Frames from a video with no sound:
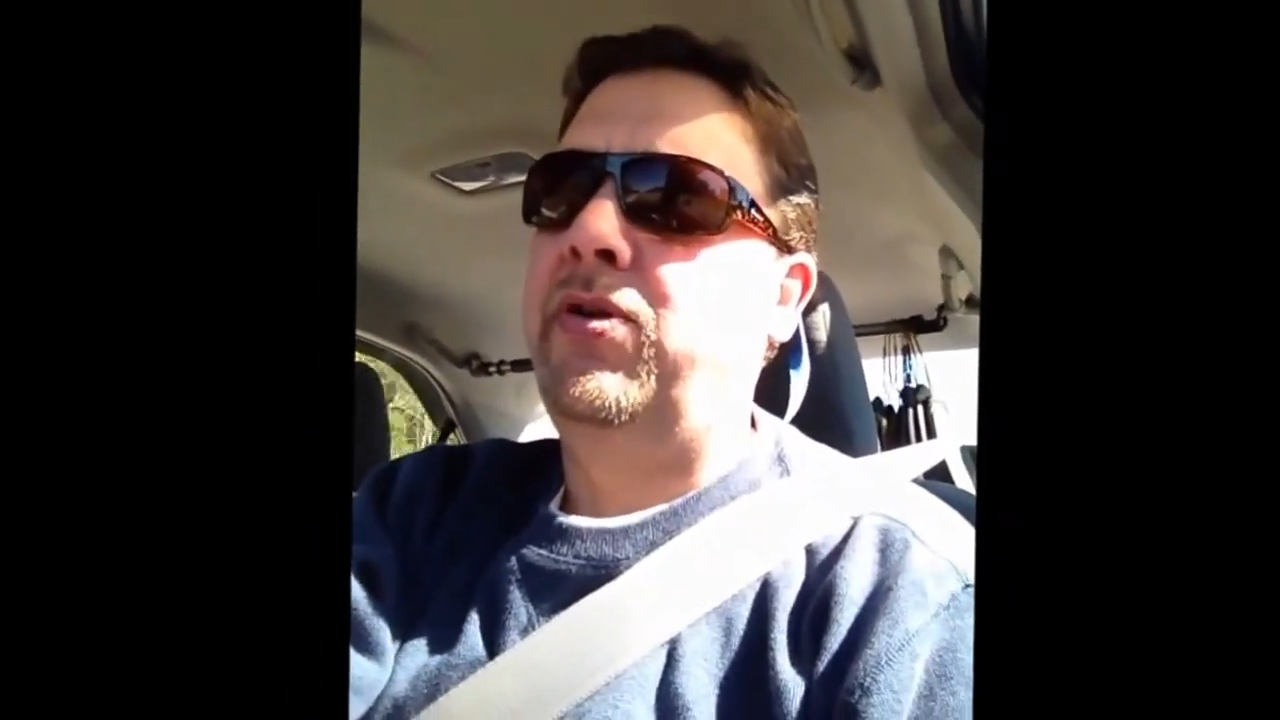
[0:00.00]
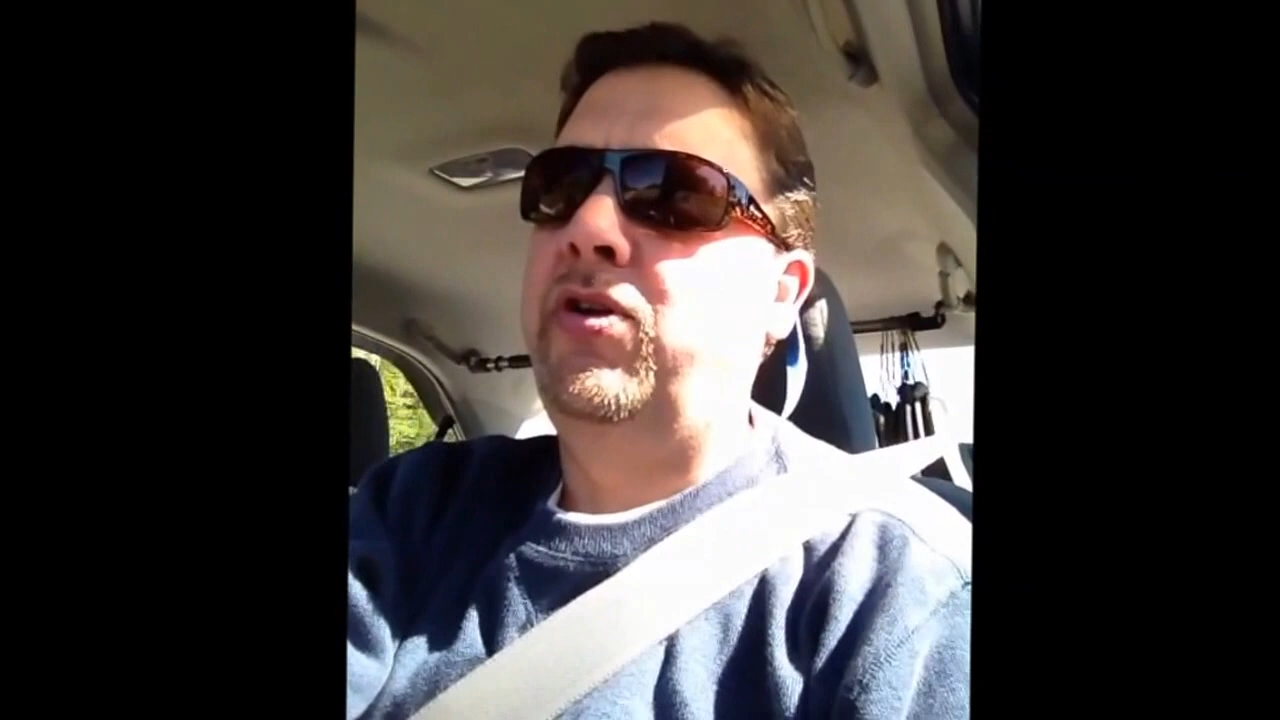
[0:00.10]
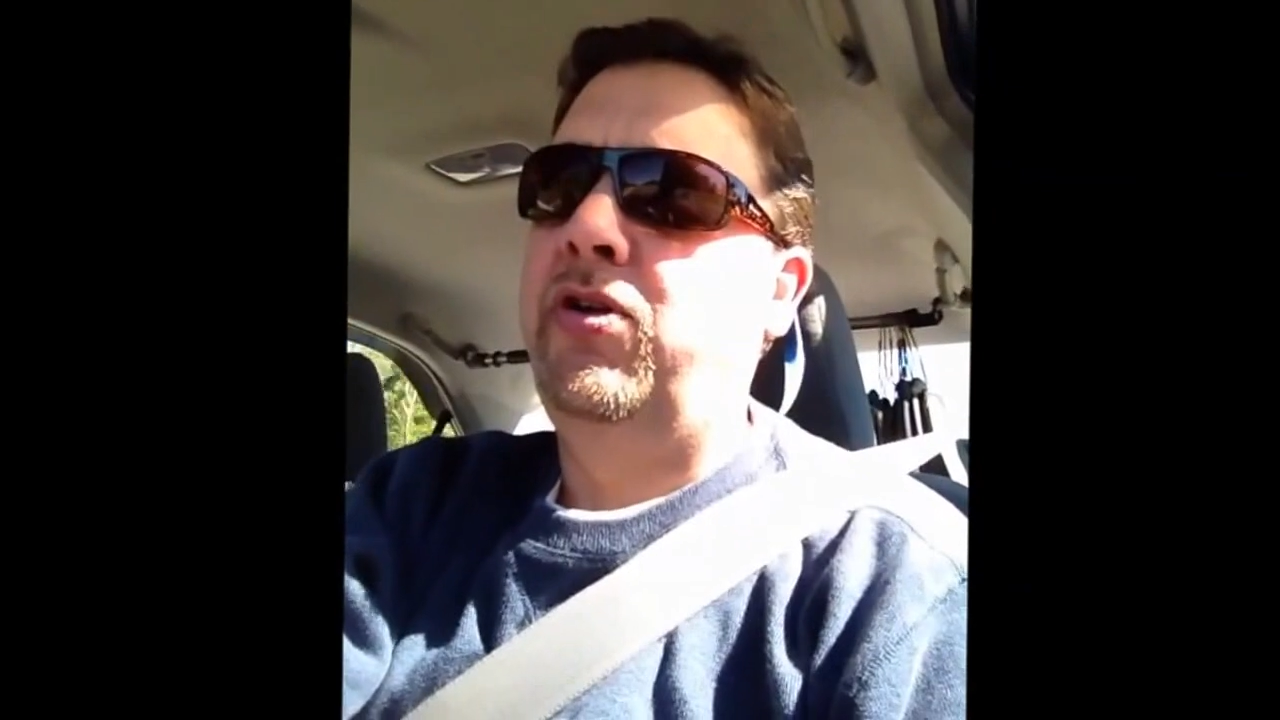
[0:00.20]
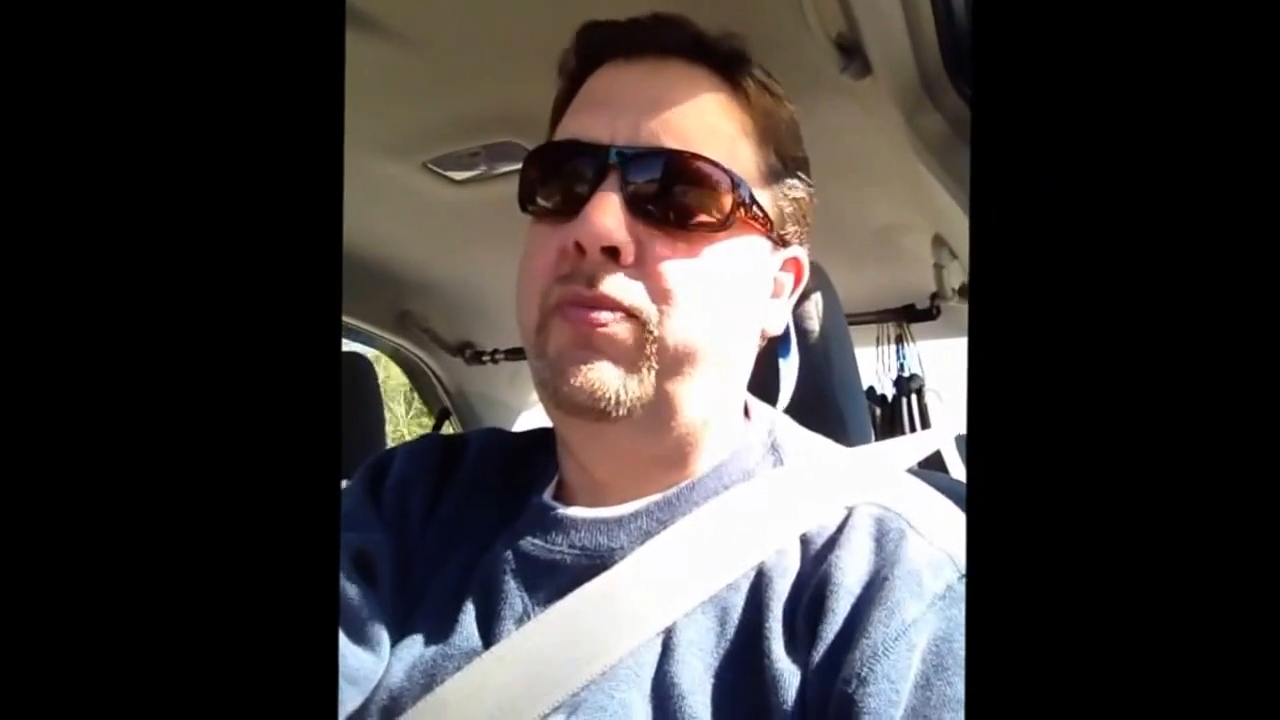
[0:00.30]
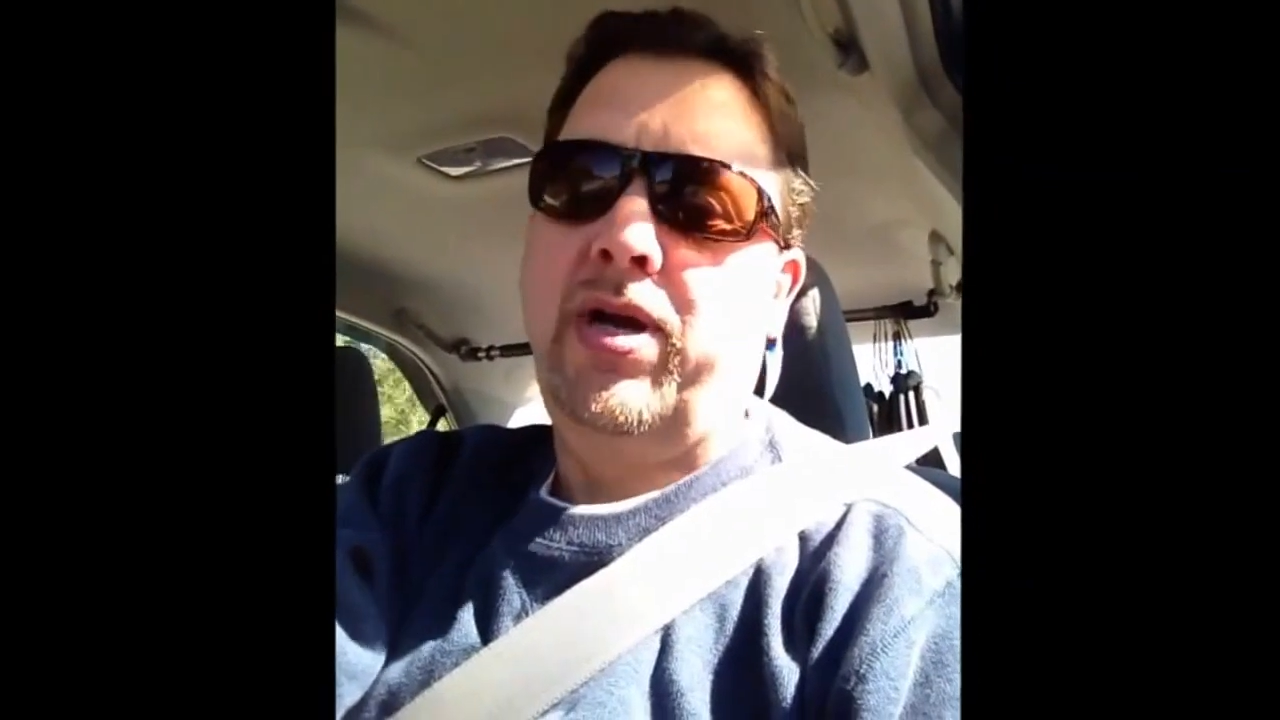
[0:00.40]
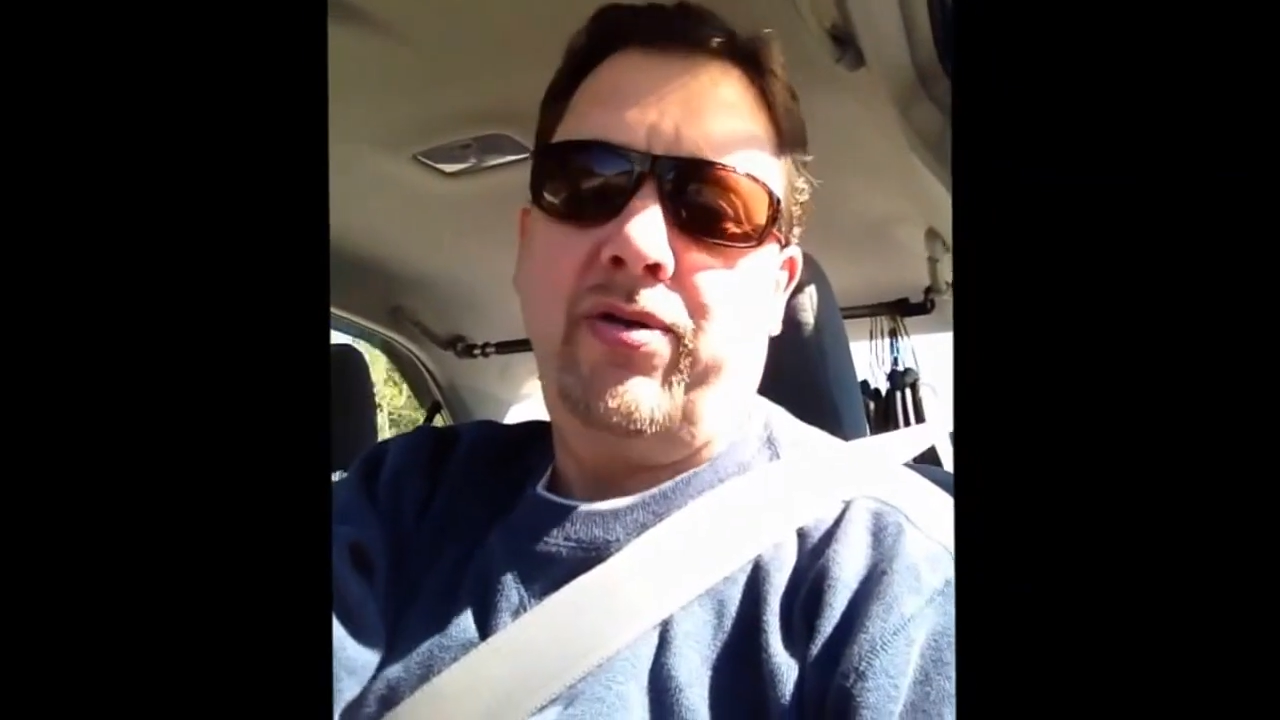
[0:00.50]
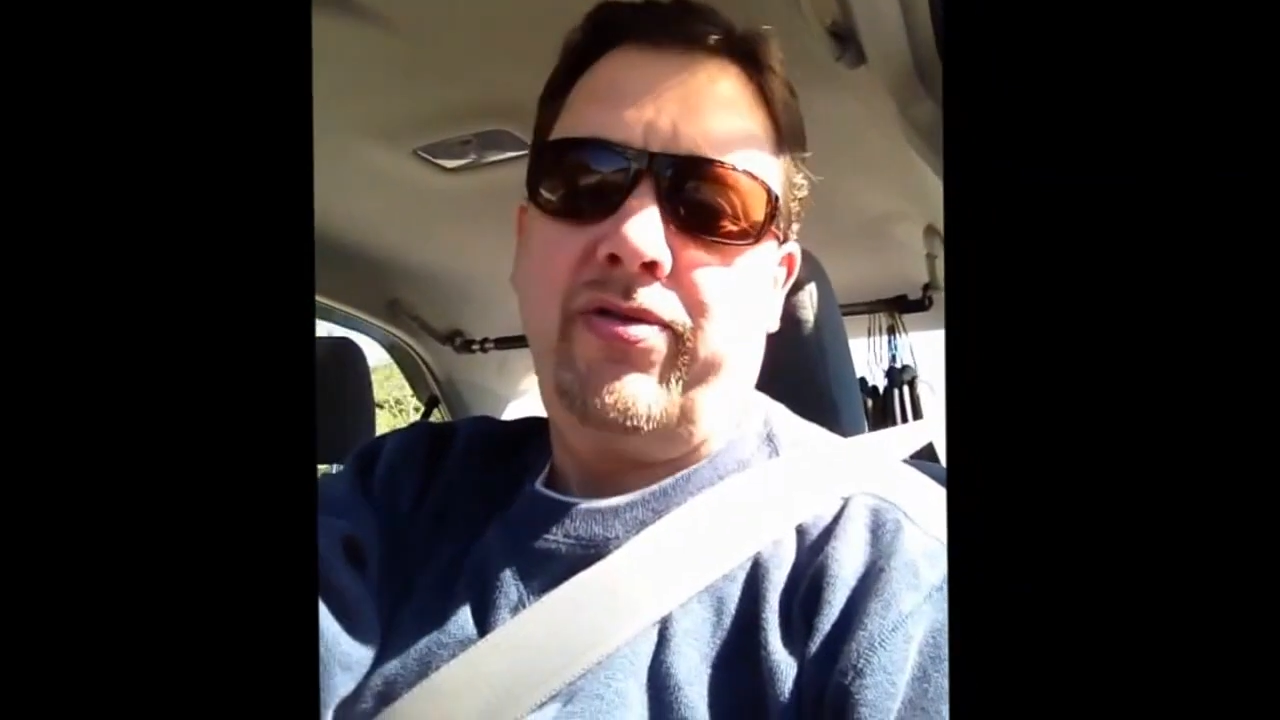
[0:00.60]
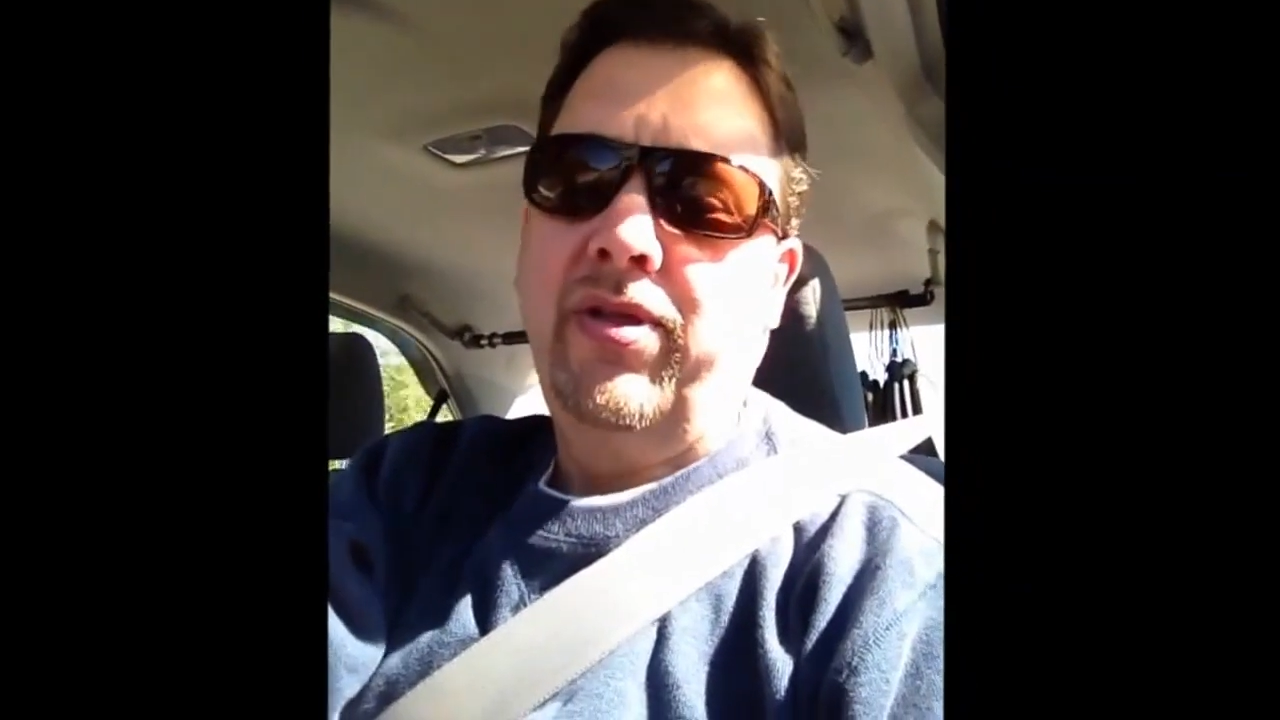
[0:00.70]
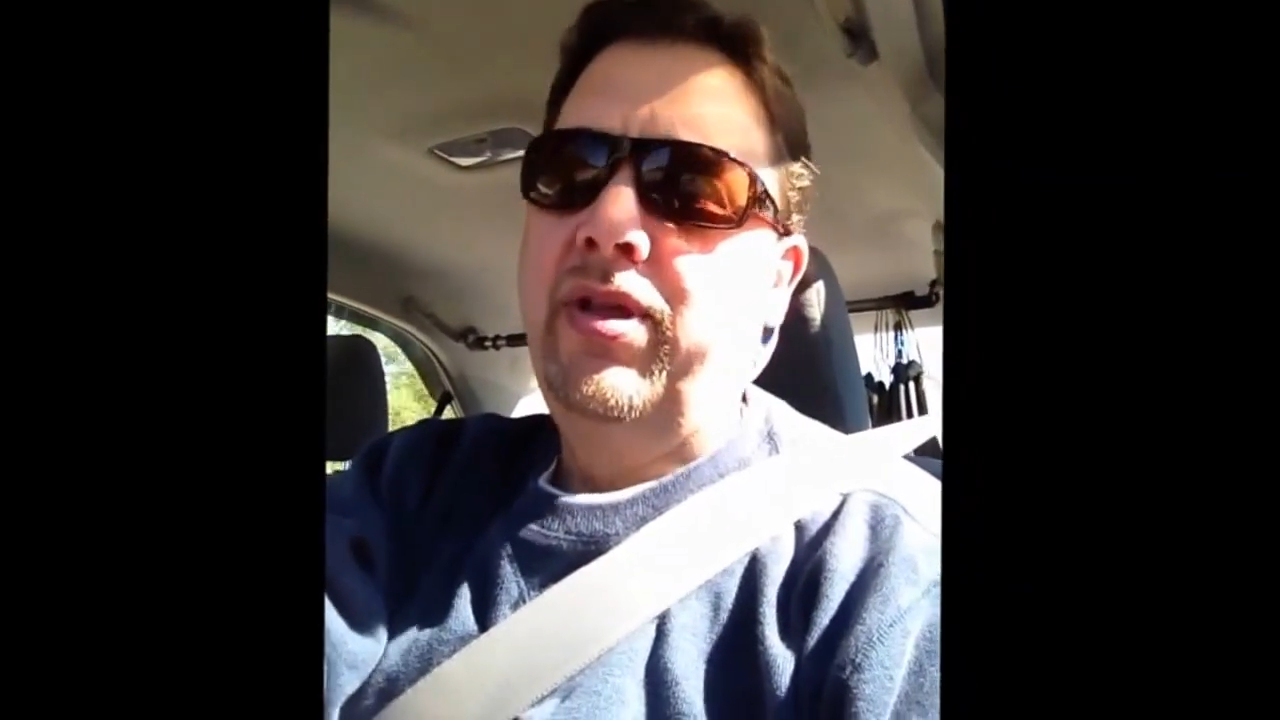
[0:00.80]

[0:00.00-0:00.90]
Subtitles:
to do both,